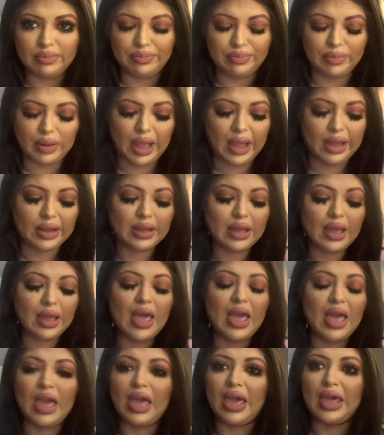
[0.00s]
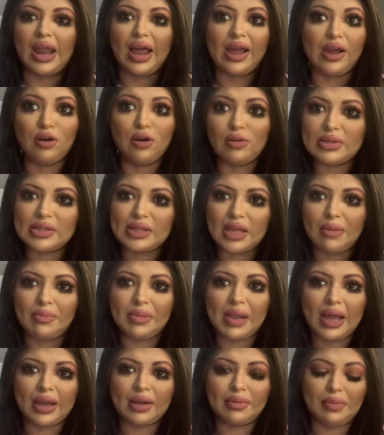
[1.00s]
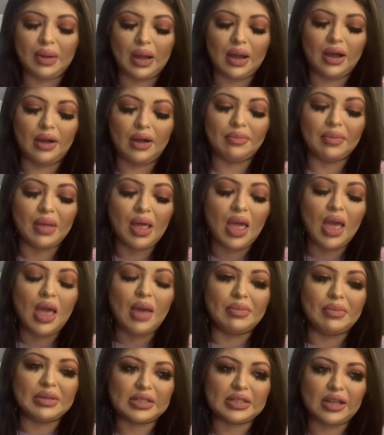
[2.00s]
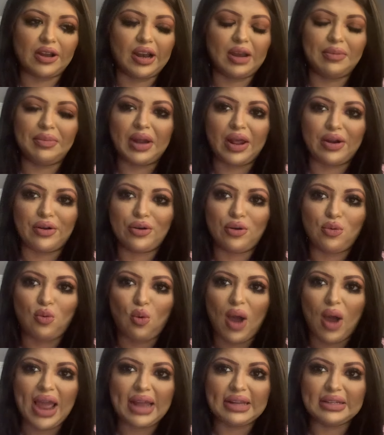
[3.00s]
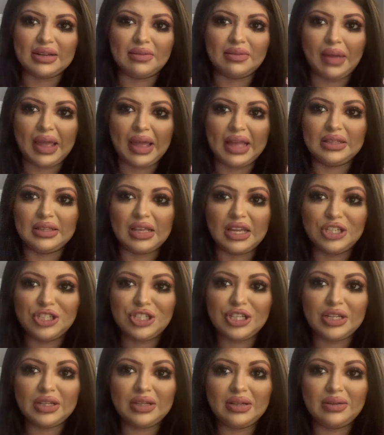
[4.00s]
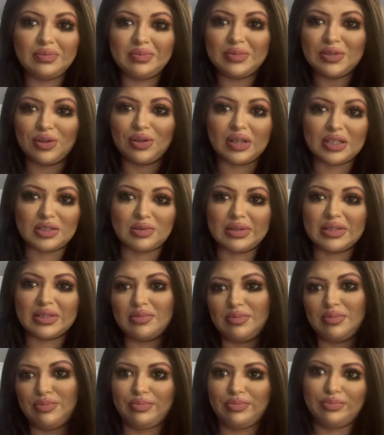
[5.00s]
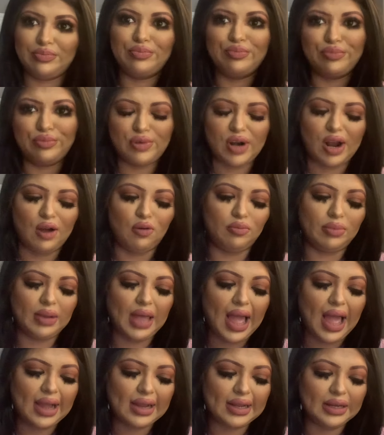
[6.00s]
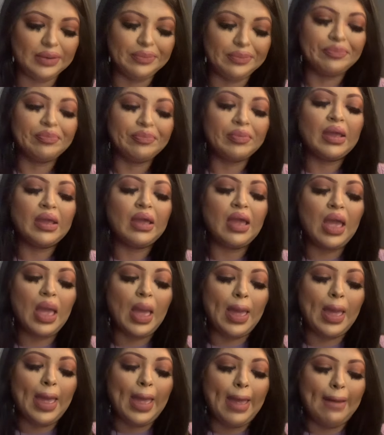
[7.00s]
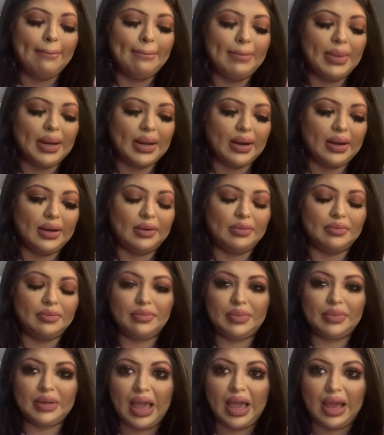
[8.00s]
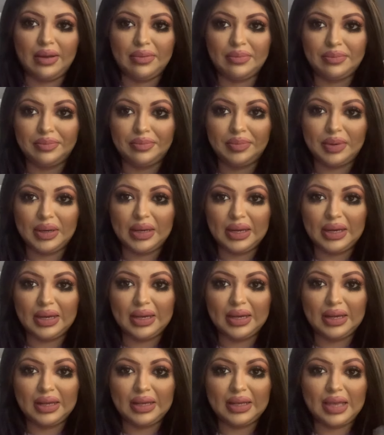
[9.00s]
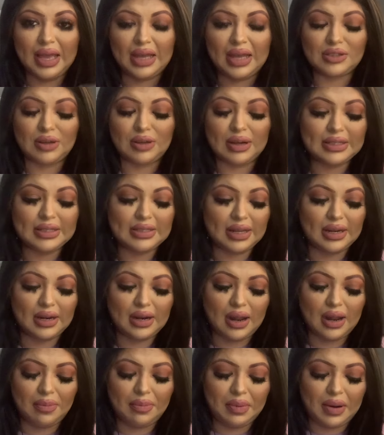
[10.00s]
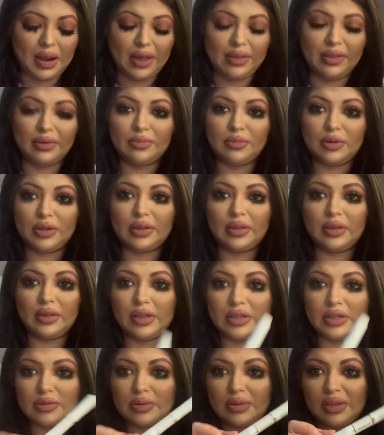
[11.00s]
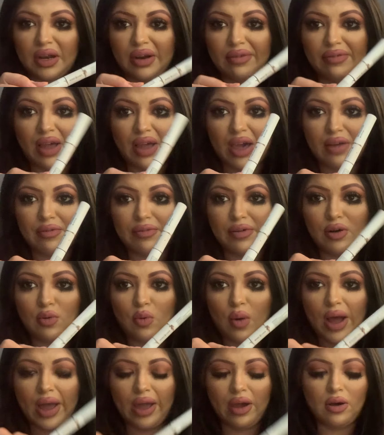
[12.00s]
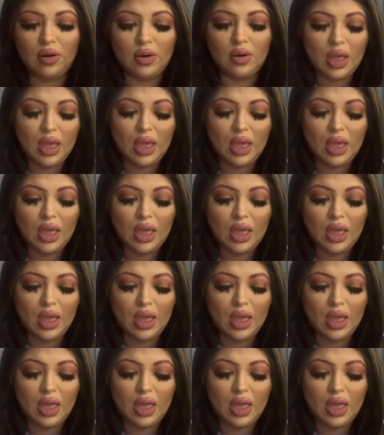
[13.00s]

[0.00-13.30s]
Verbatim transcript: black and I always get black um, mascara but I don't know why I didn't pay attention so this one's brown black but um but yeah but yeah so i decided to apply them with this one that i've had for a while